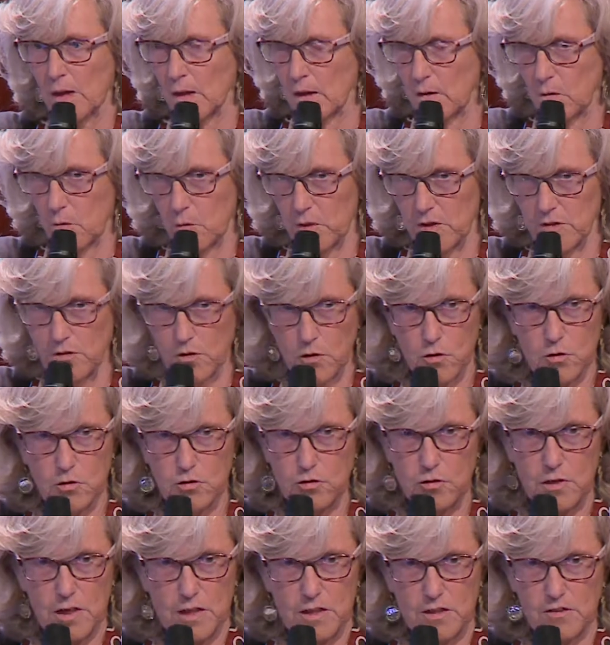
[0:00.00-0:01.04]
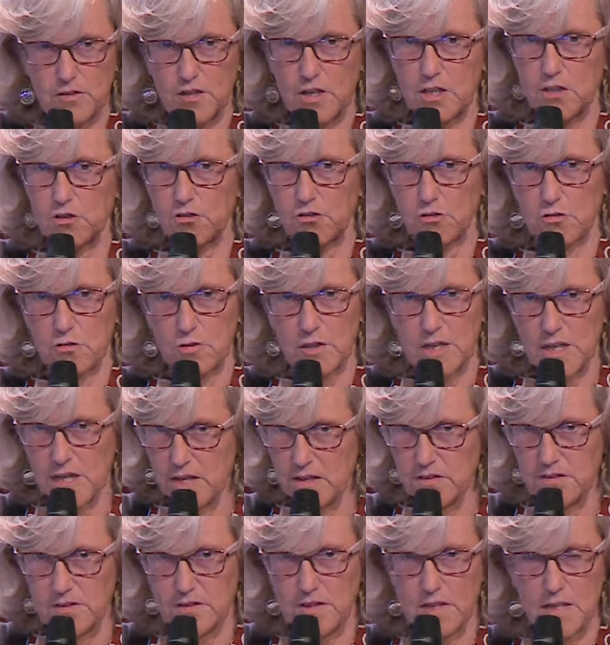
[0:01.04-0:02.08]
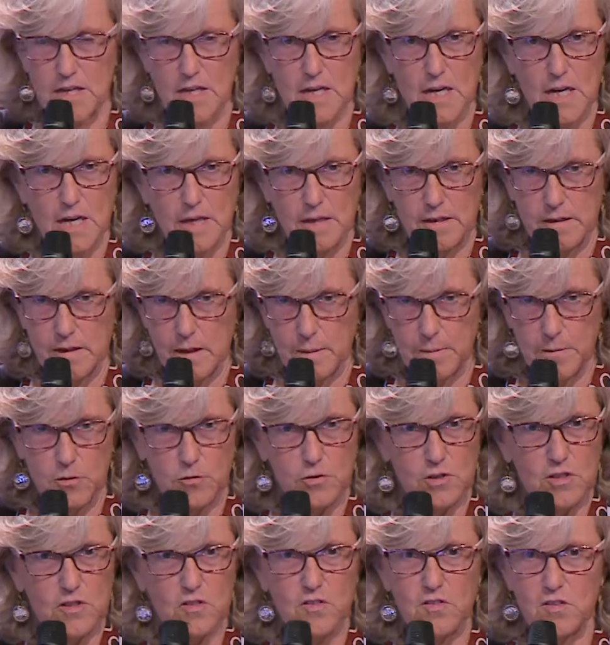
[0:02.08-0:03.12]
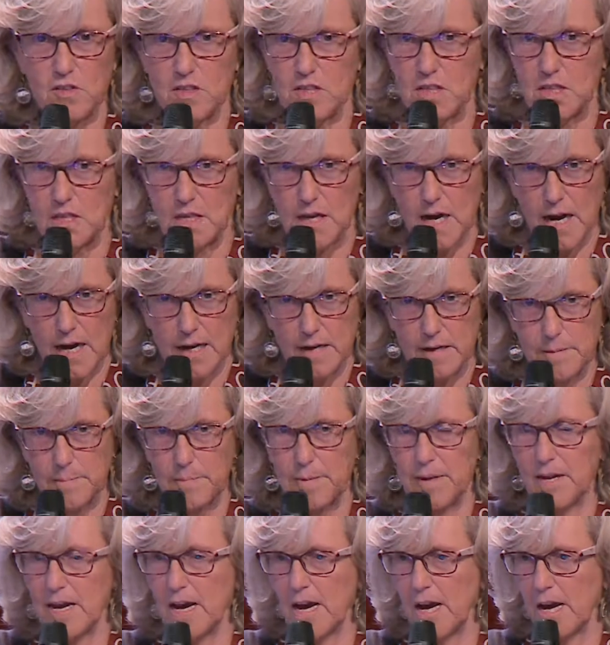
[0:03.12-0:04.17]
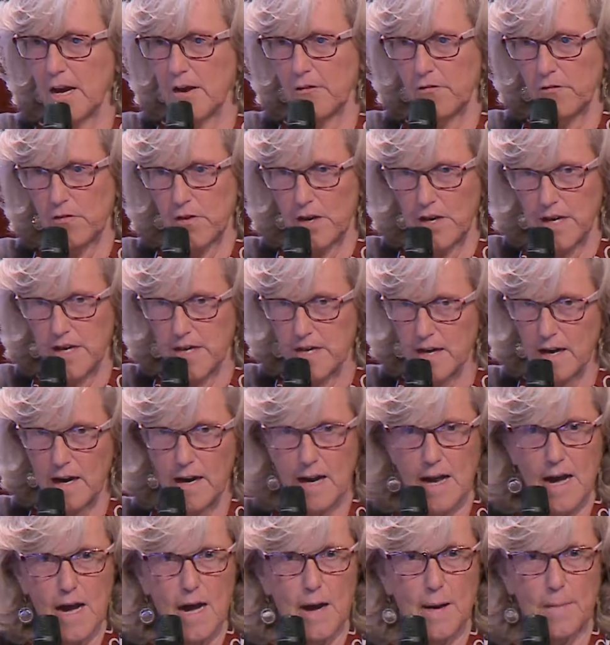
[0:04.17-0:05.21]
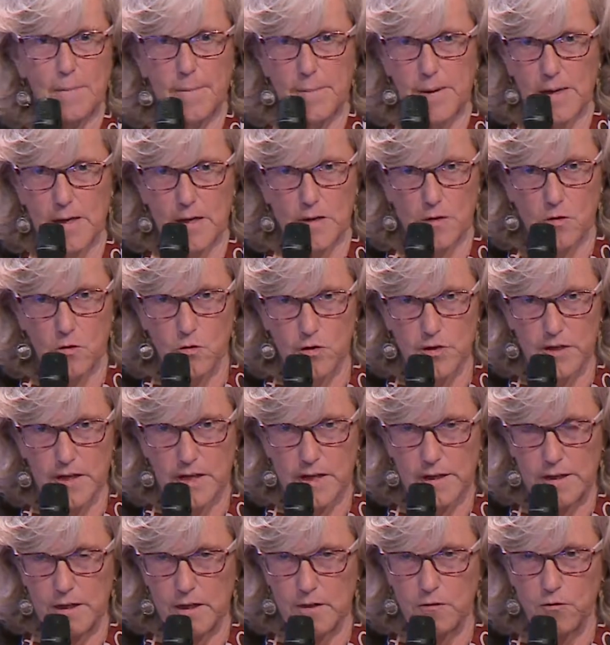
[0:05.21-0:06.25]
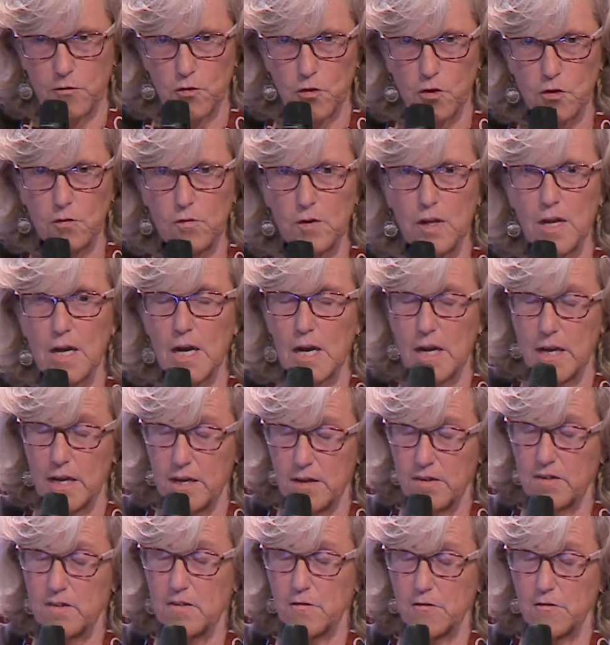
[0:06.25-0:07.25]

with all the organizations, DAISY, W3C, IDPF, EDRLab, and all the other involved, it's a